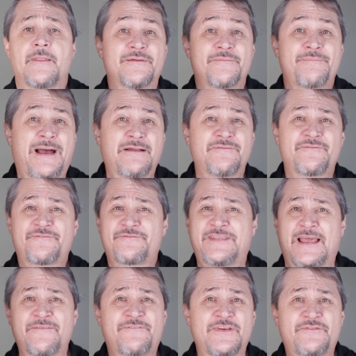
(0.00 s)
About
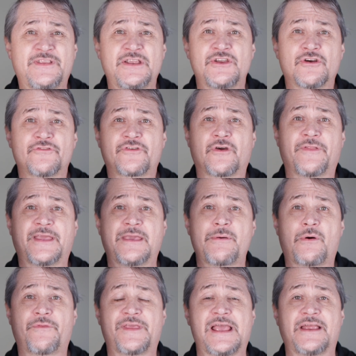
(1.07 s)
10, 15 years ago, they came
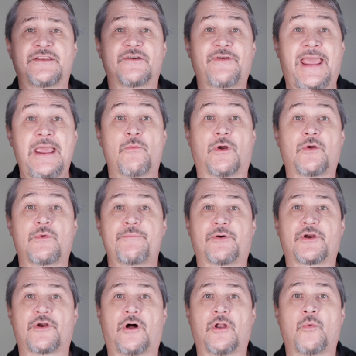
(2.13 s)
out with the idea of, hey, why don't we
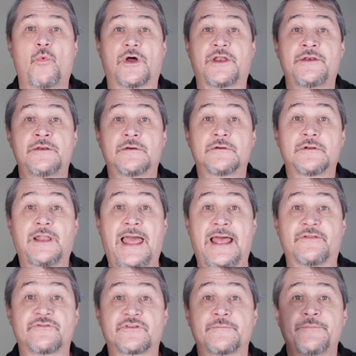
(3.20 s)
put it all in one
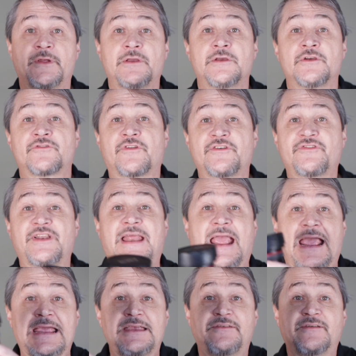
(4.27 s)
lens? So this is an
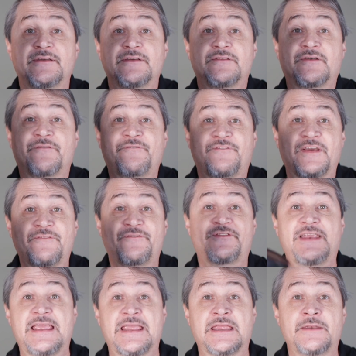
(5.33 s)

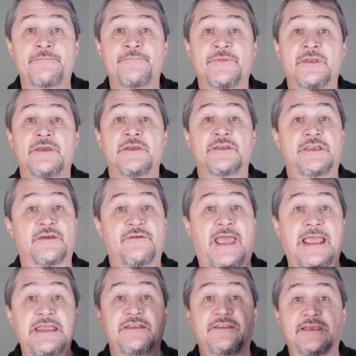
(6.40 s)
8-15.
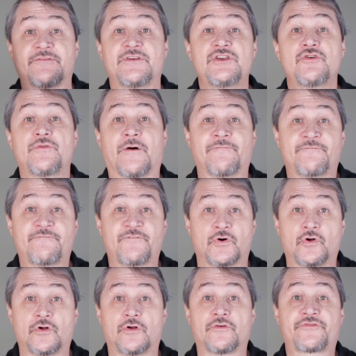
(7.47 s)
8 giving you the
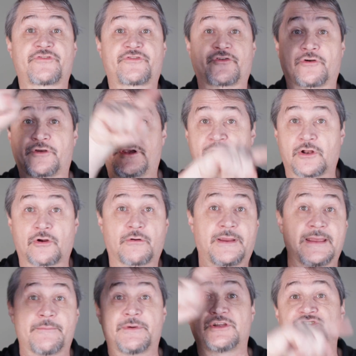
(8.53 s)
full circular
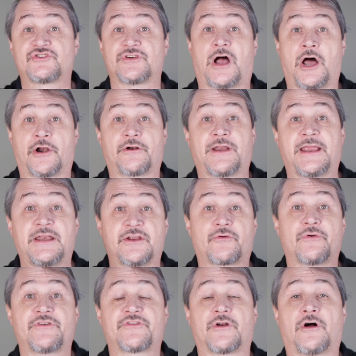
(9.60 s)
image, 180
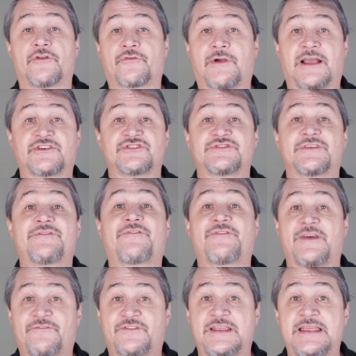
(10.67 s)
degrees in all directions, and
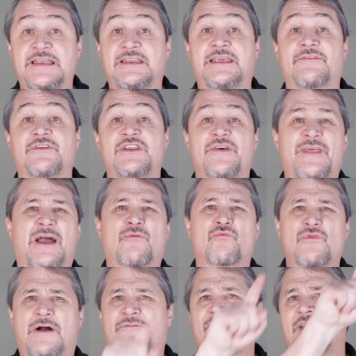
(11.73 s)
15 giving you that
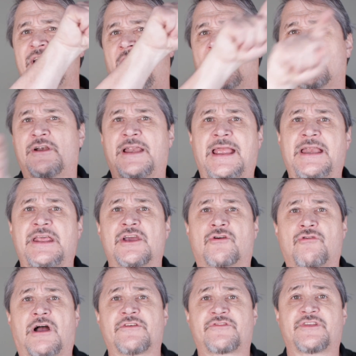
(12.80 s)
roughly 180
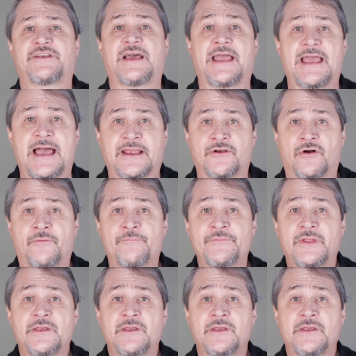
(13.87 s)
across the diagonal.